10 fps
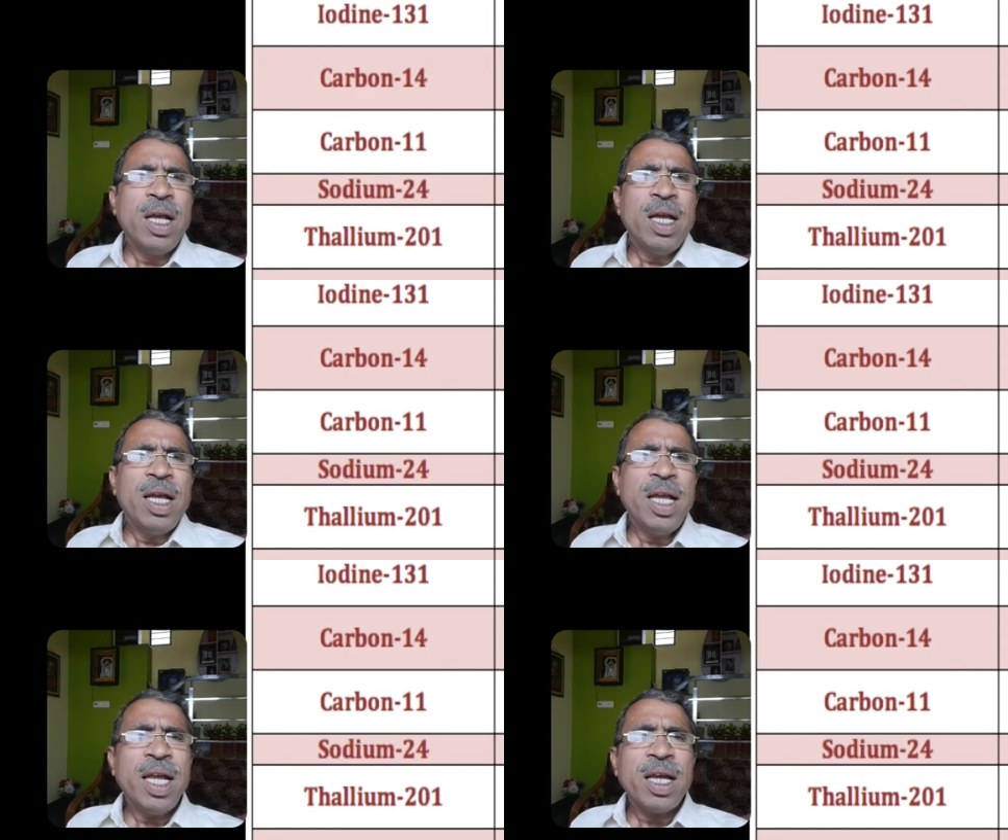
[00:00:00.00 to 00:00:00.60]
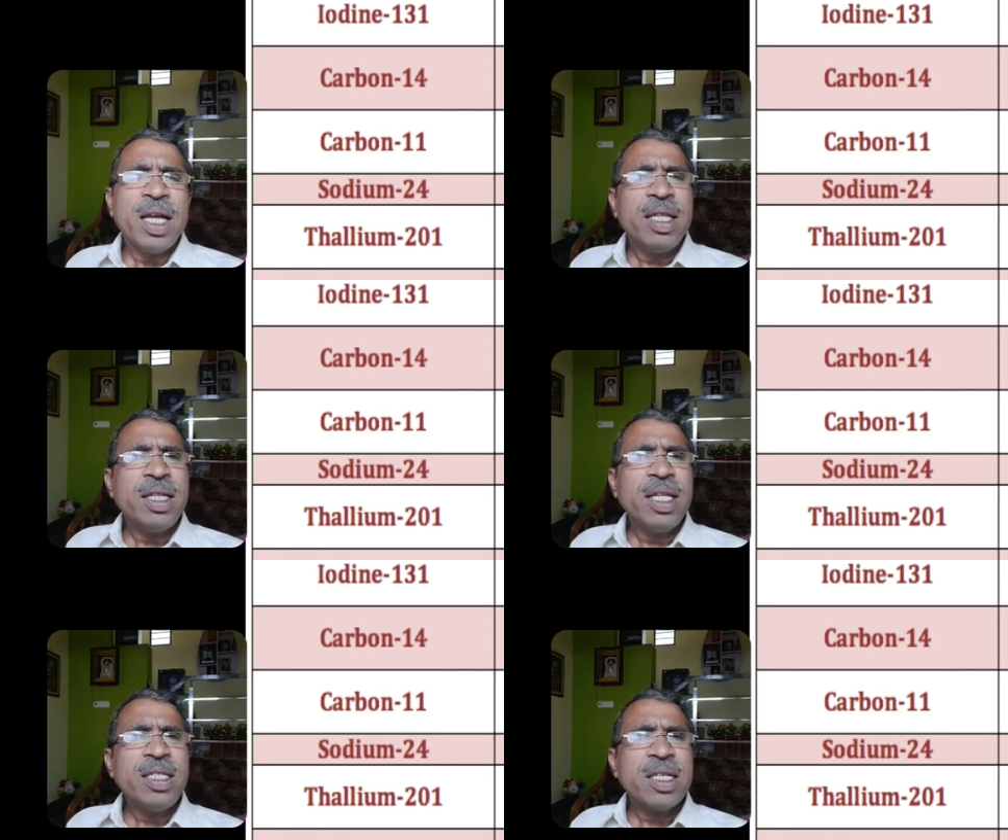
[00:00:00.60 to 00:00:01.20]
Here
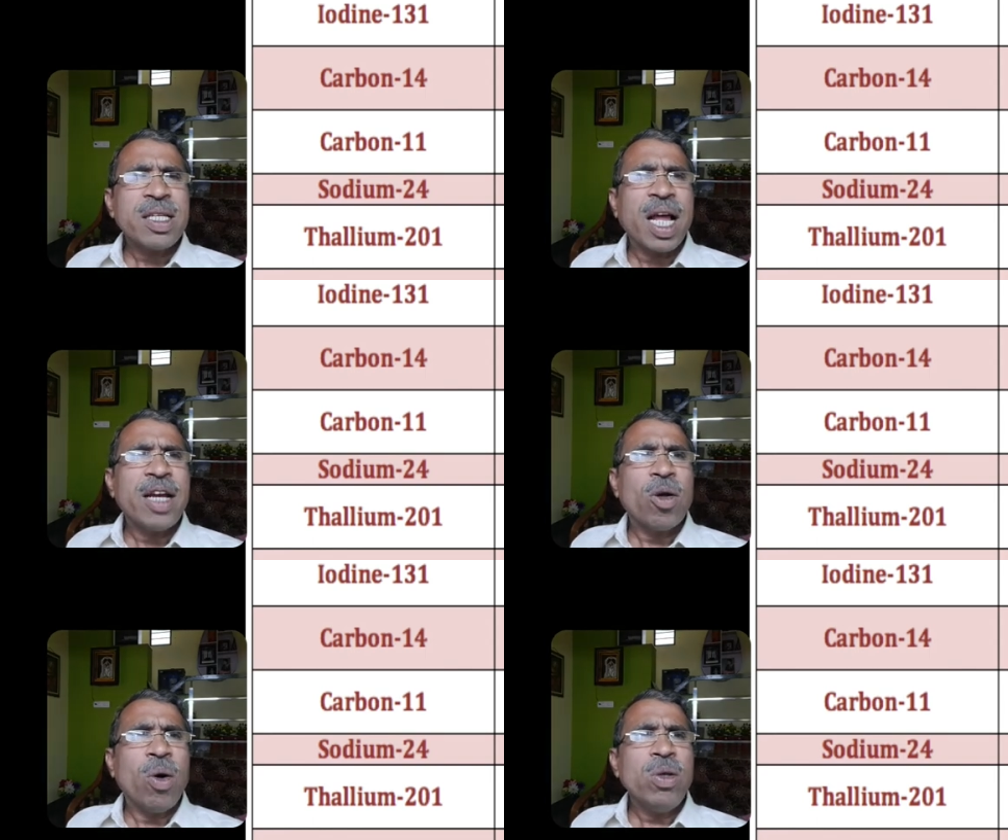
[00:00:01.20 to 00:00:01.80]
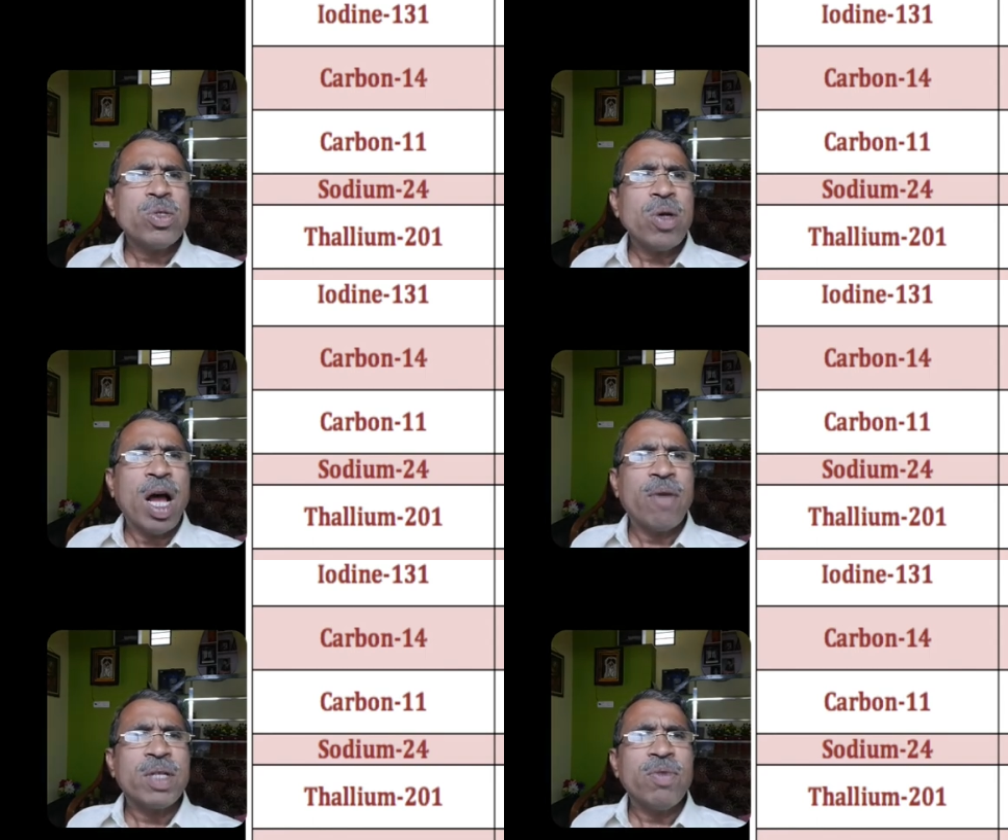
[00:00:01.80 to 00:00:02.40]
in this slide also
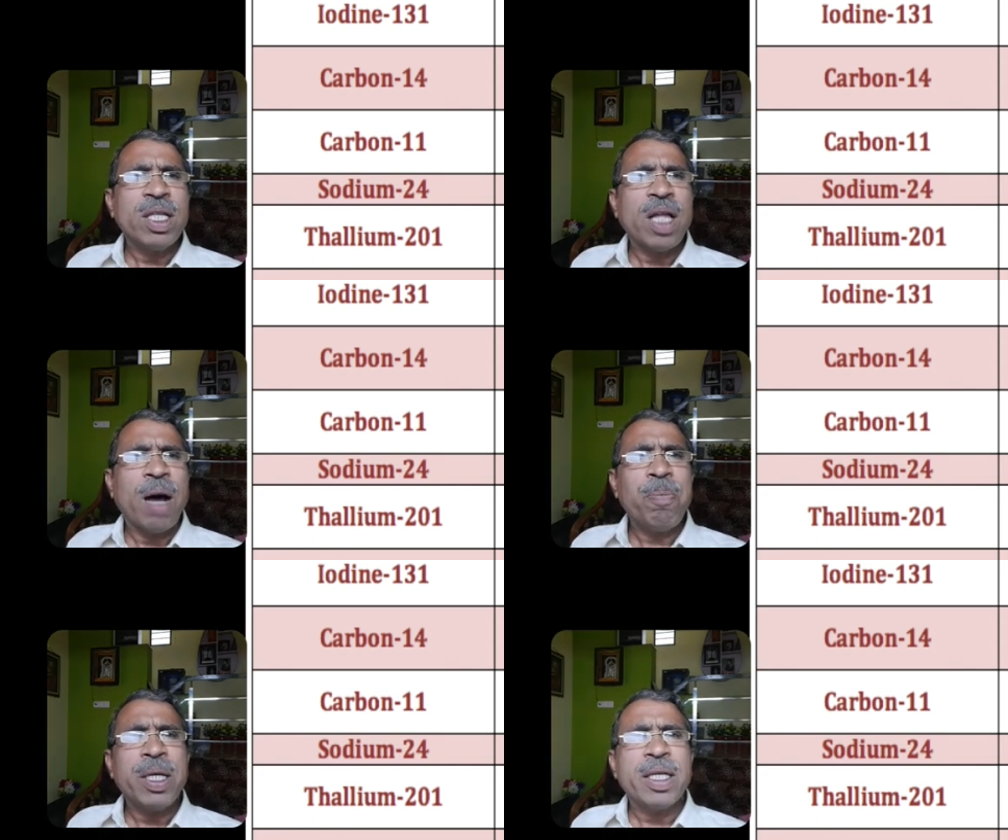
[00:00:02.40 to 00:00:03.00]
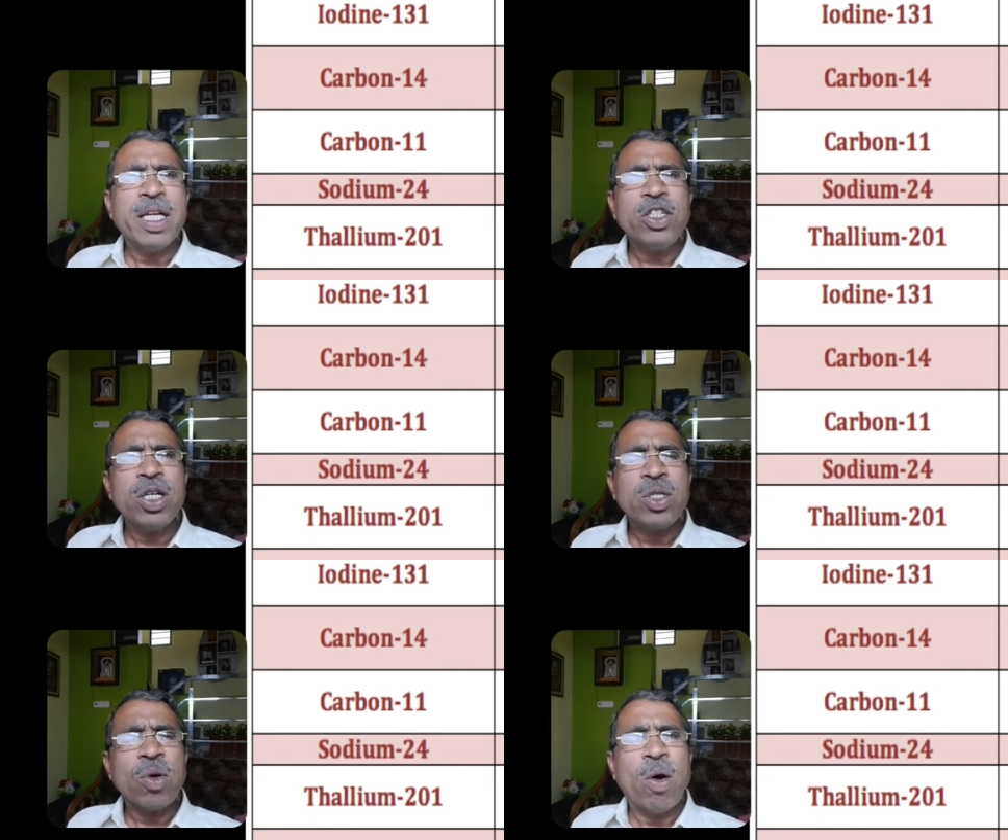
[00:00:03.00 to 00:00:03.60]
have given the
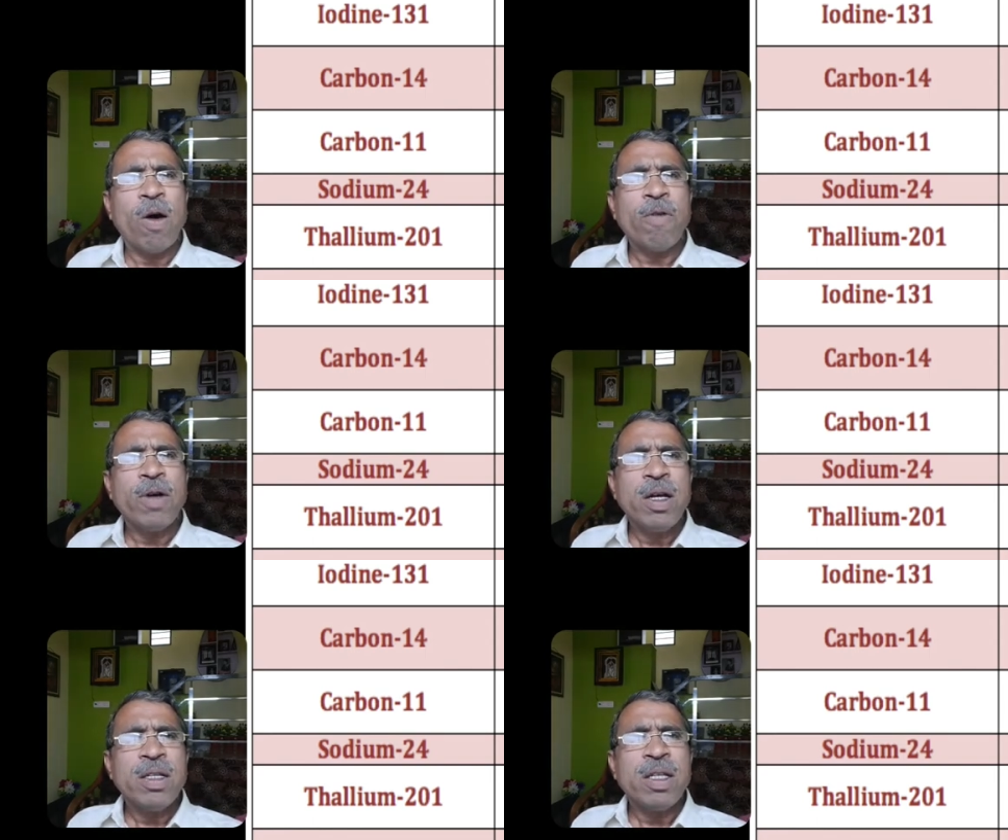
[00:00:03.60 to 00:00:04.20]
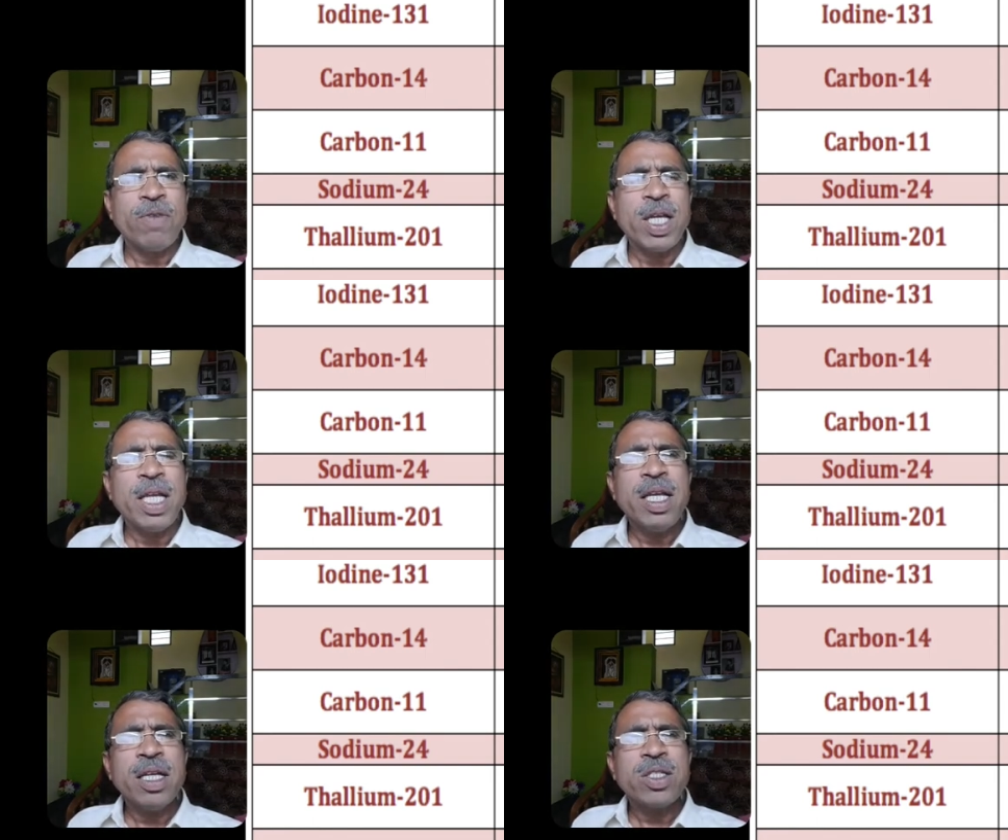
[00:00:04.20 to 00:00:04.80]
applications of the
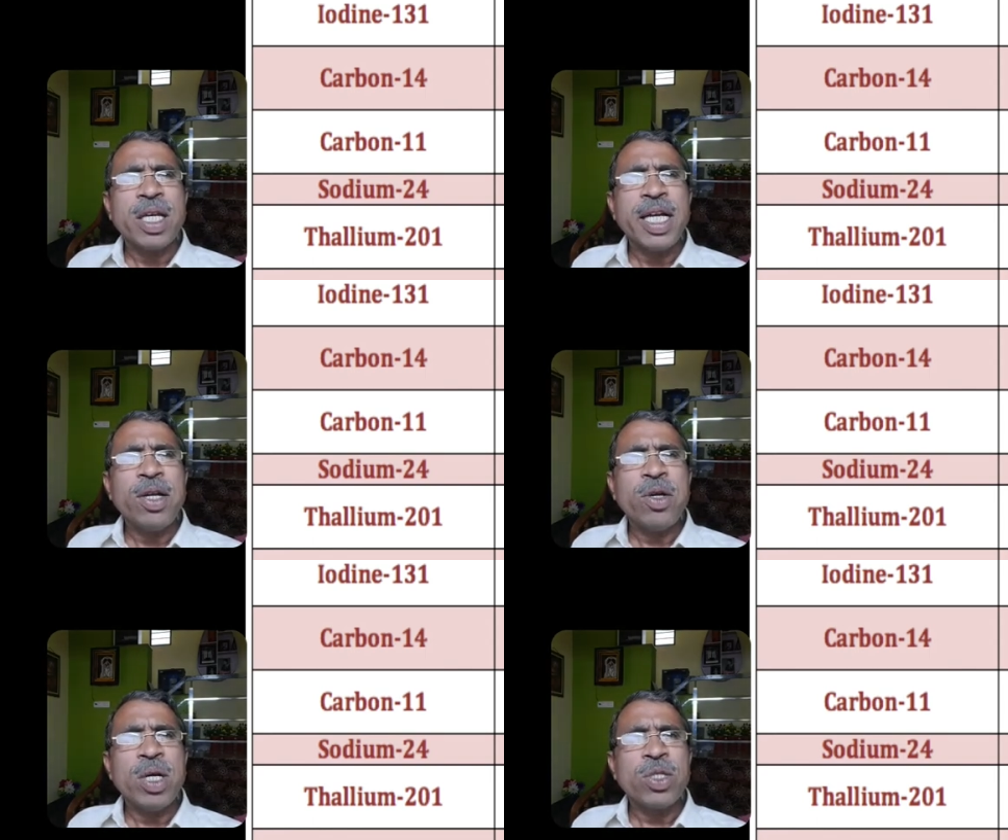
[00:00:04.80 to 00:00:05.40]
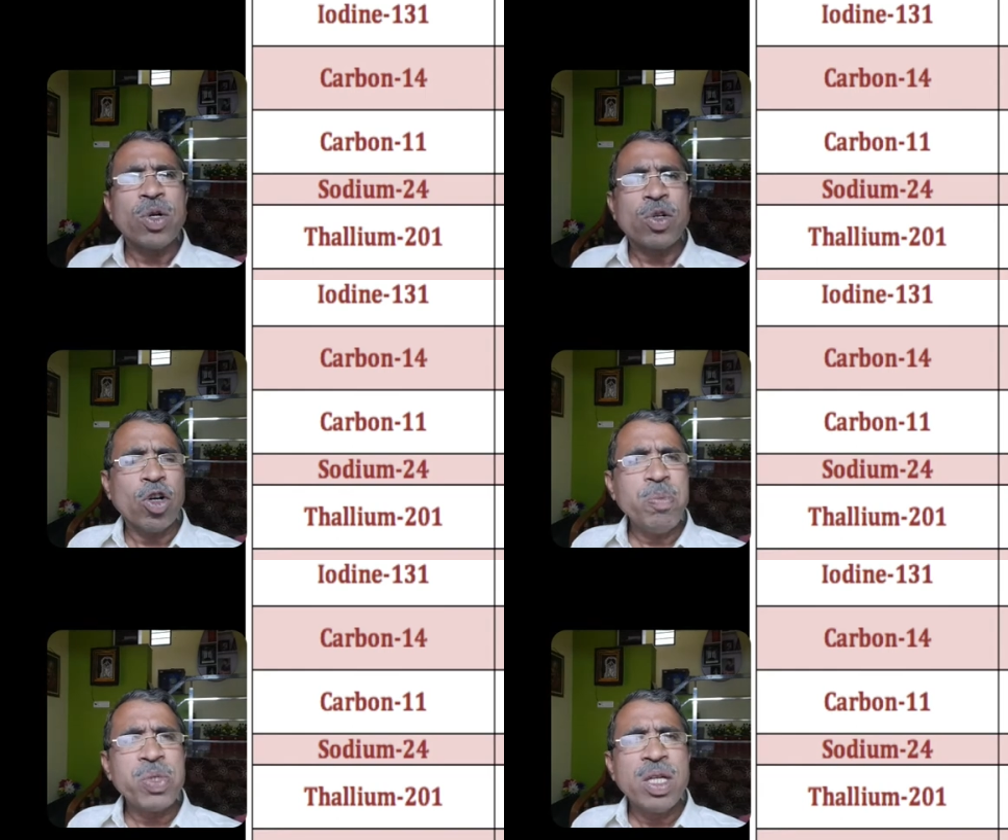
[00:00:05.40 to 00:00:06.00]
various
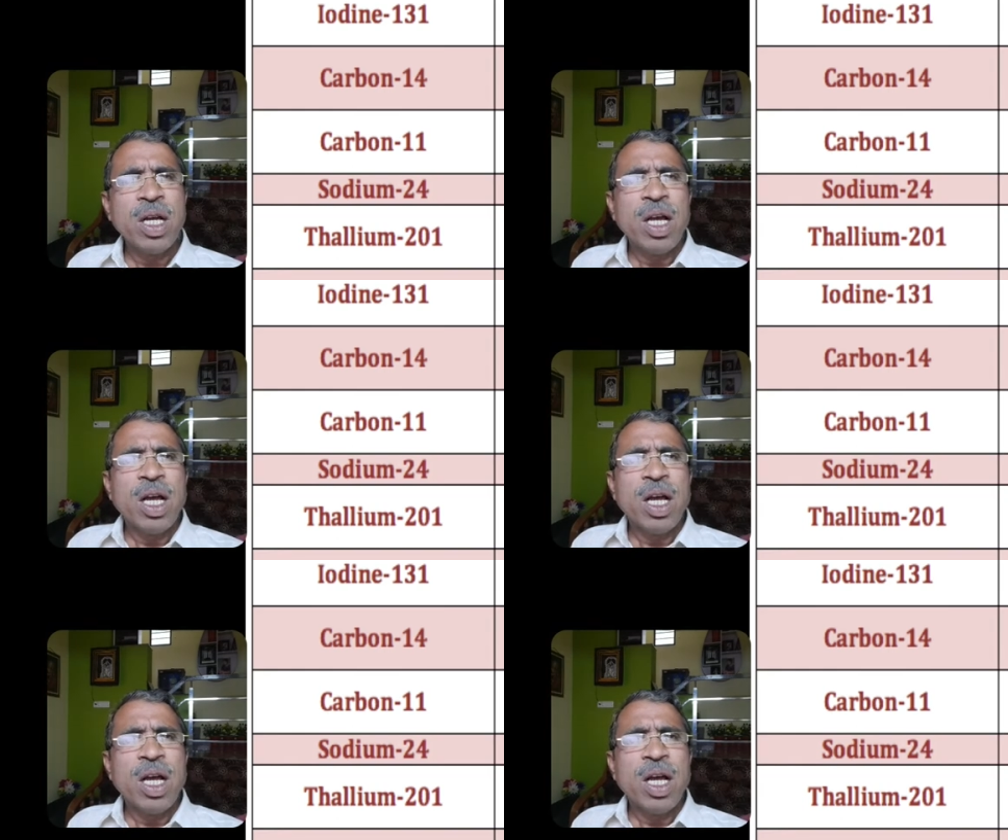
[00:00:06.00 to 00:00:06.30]
radioisotopes,